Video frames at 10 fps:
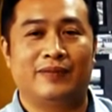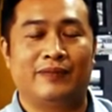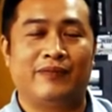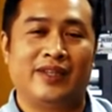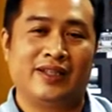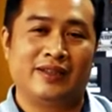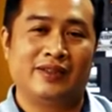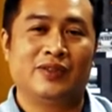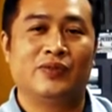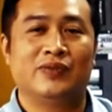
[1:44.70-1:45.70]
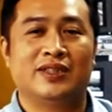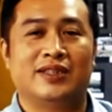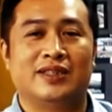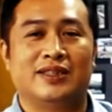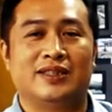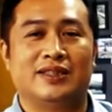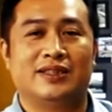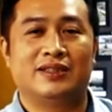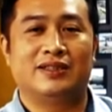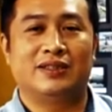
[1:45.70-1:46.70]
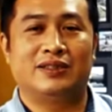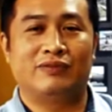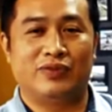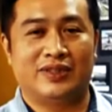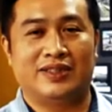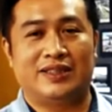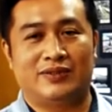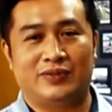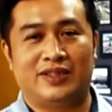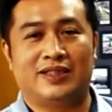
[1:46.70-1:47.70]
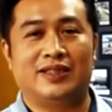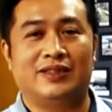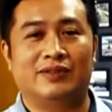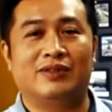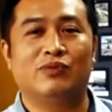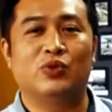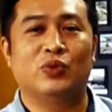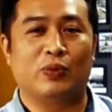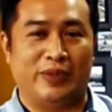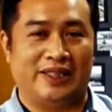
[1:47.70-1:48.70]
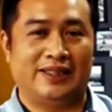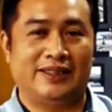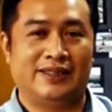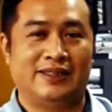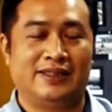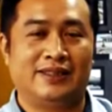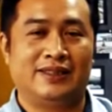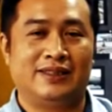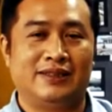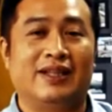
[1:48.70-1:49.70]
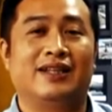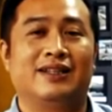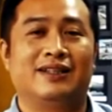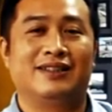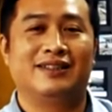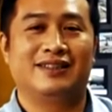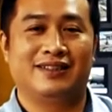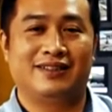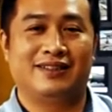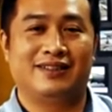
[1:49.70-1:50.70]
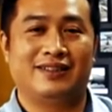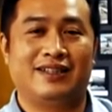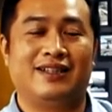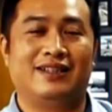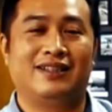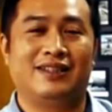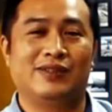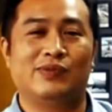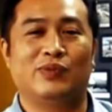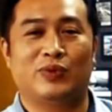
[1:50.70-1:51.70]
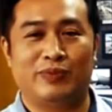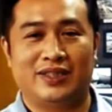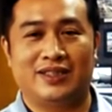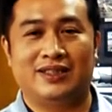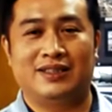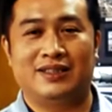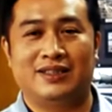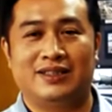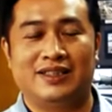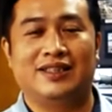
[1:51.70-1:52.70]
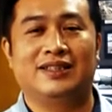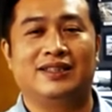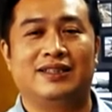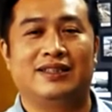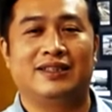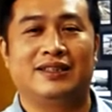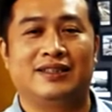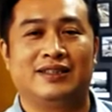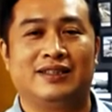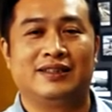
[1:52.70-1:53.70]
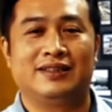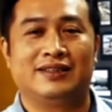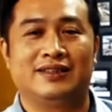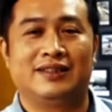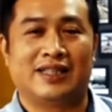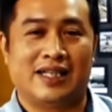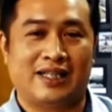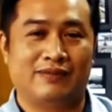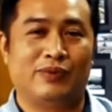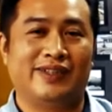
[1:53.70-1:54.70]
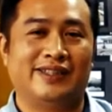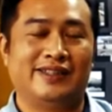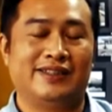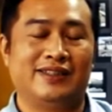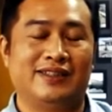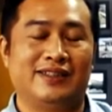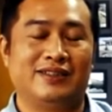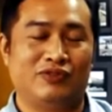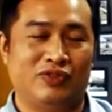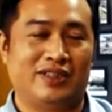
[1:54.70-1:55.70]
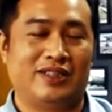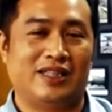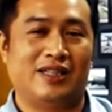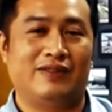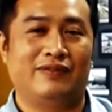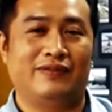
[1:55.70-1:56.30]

in Microsoft Words, we will be using Times New Roman, correct? Times New Roman is this typeface called serif.